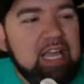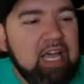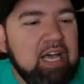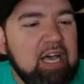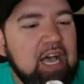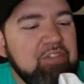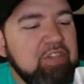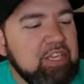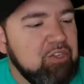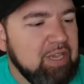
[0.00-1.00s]
Uh, I
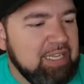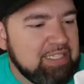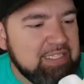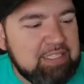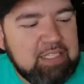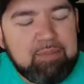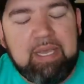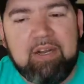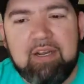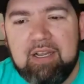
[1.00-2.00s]
think you guys can see
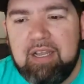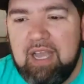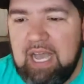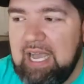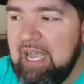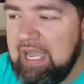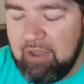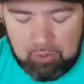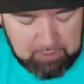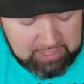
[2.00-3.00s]
better. I, I
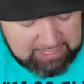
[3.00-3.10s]
hope you